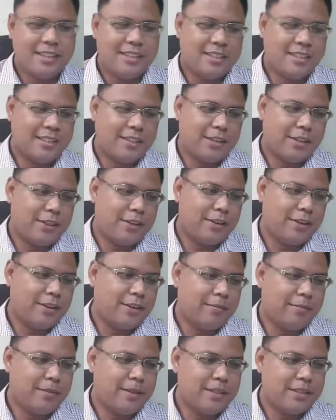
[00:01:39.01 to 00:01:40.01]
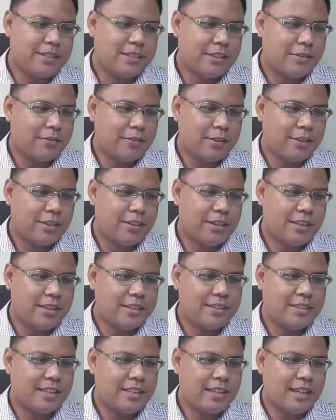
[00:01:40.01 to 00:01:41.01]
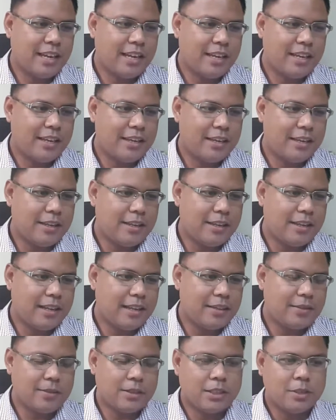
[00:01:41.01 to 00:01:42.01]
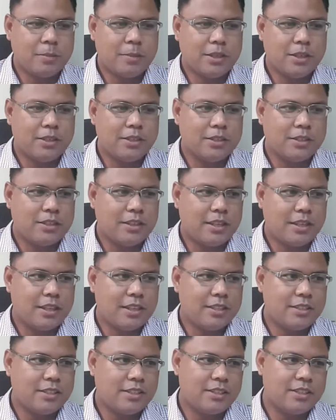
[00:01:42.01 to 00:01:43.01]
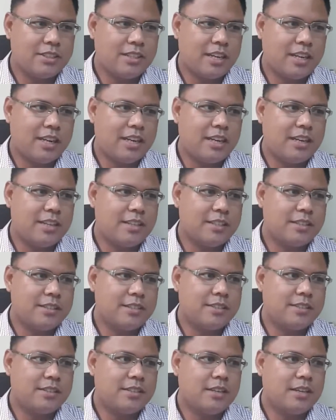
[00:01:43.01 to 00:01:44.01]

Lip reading: There have been several things that I had to experience today, such as